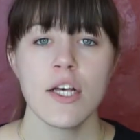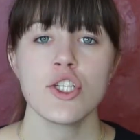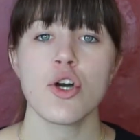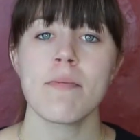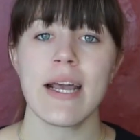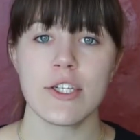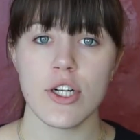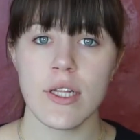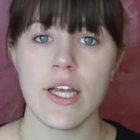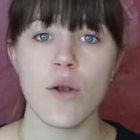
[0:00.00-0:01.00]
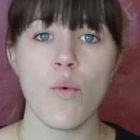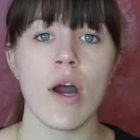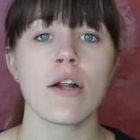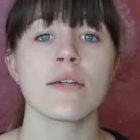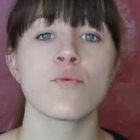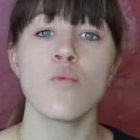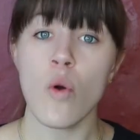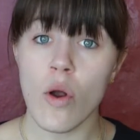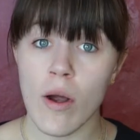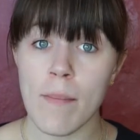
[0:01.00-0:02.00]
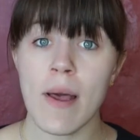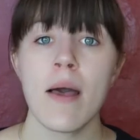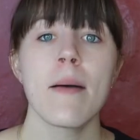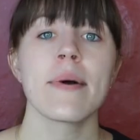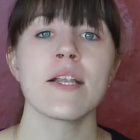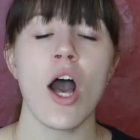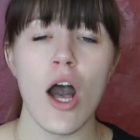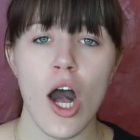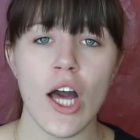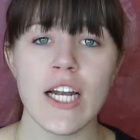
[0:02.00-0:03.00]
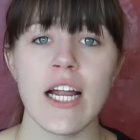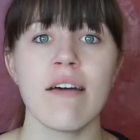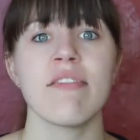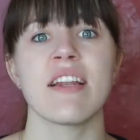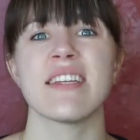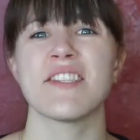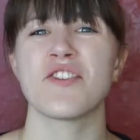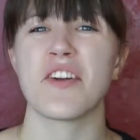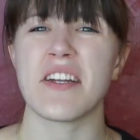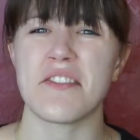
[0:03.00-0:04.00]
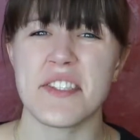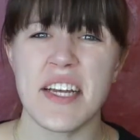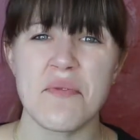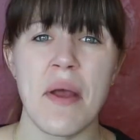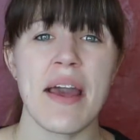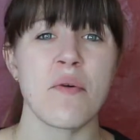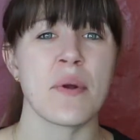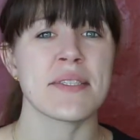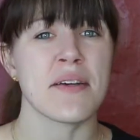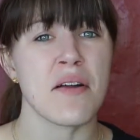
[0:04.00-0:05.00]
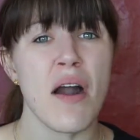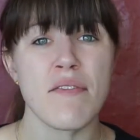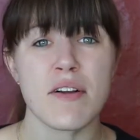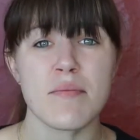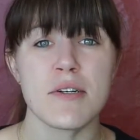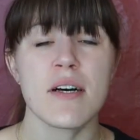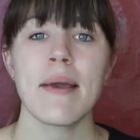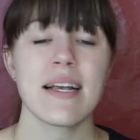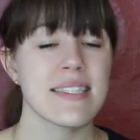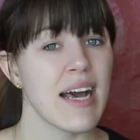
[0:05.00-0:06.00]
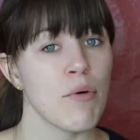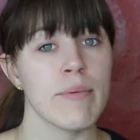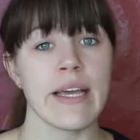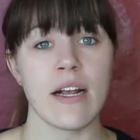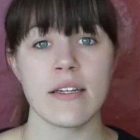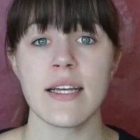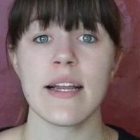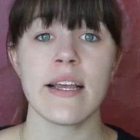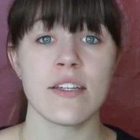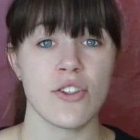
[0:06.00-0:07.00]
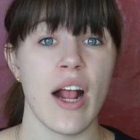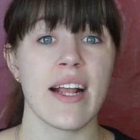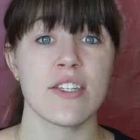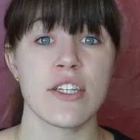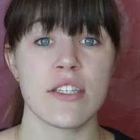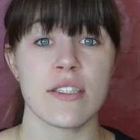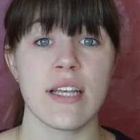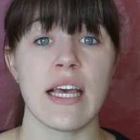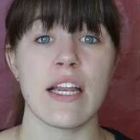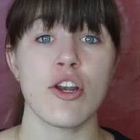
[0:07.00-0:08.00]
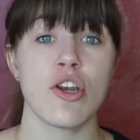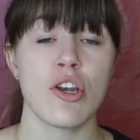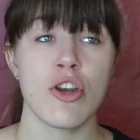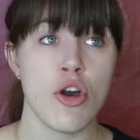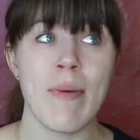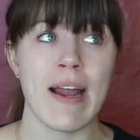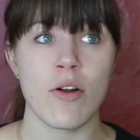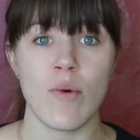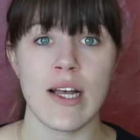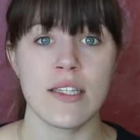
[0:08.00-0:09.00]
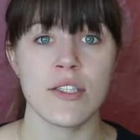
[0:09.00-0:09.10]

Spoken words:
So make sure that your water is warm but not hot enough that it's turning your skin red or it's uncomfortable, because that will be irritating and drying to your skin no matter what.